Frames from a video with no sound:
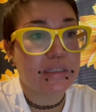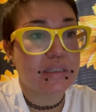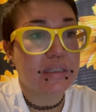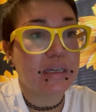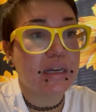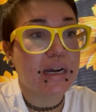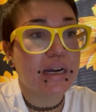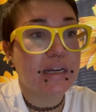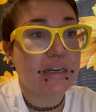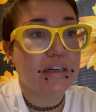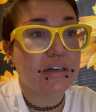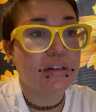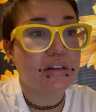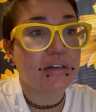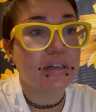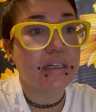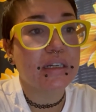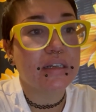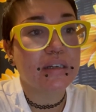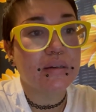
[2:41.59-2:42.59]
The
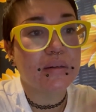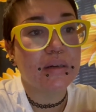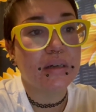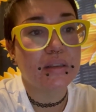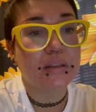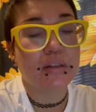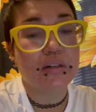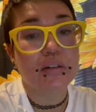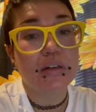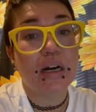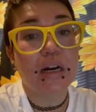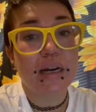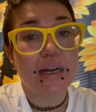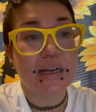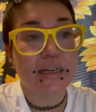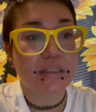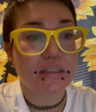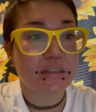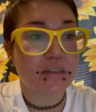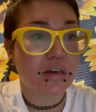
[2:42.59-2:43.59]
higher, they're not
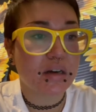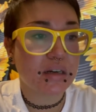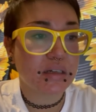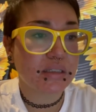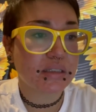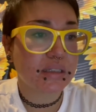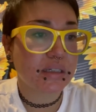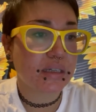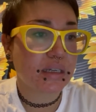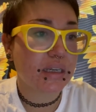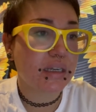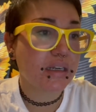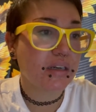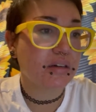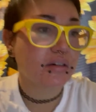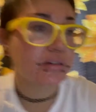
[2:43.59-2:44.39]
as toxic here.